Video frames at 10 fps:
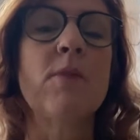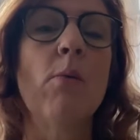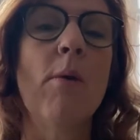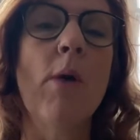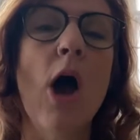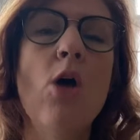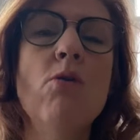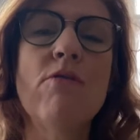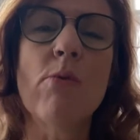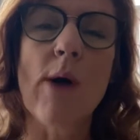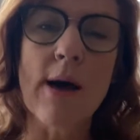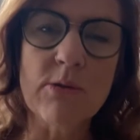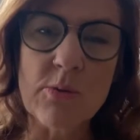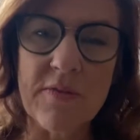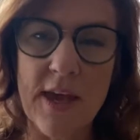when we're
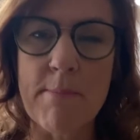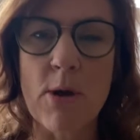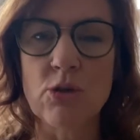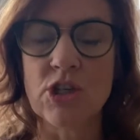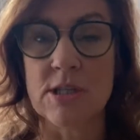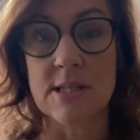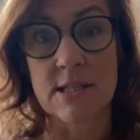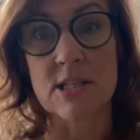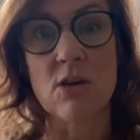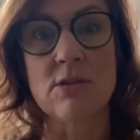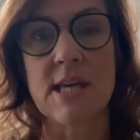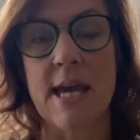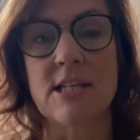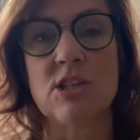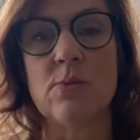overwhelmed with the emotions
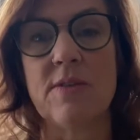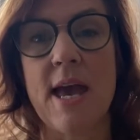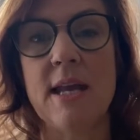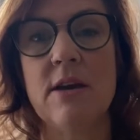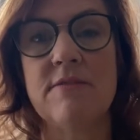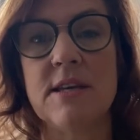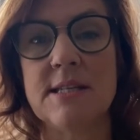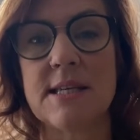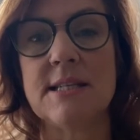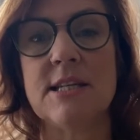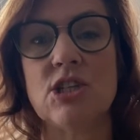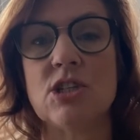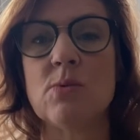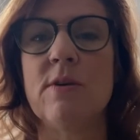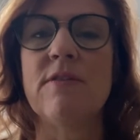associated with any of these
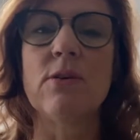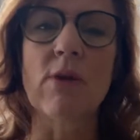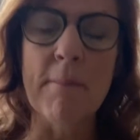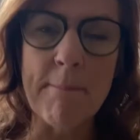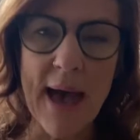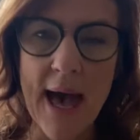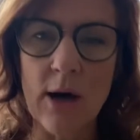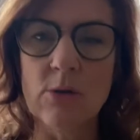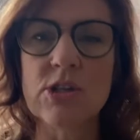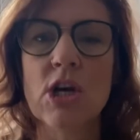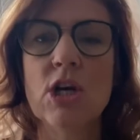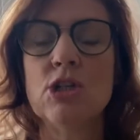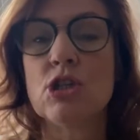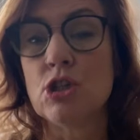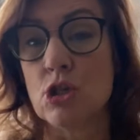conditions, we feel compelled
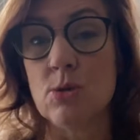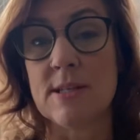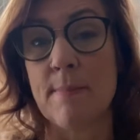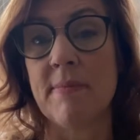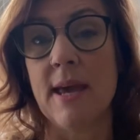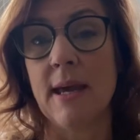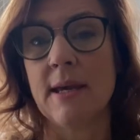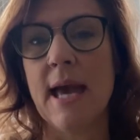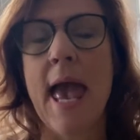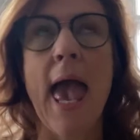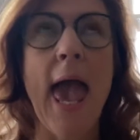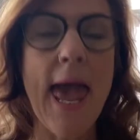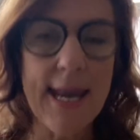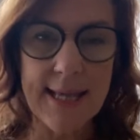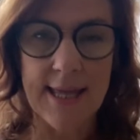to do something,
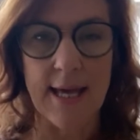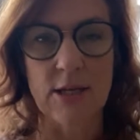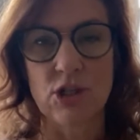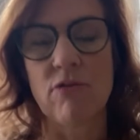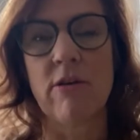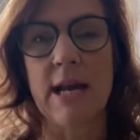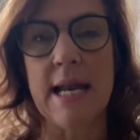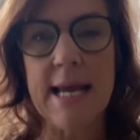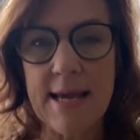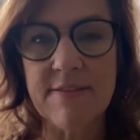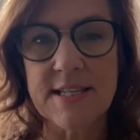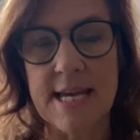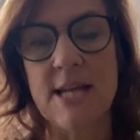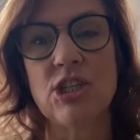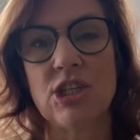anything to relieve the
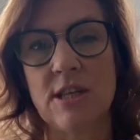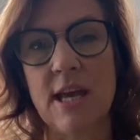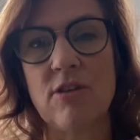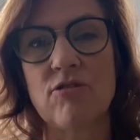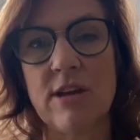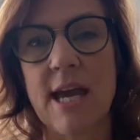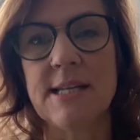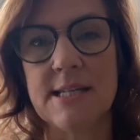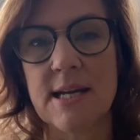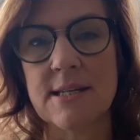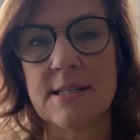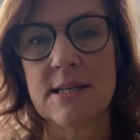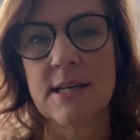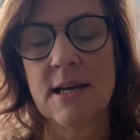tension they create in us.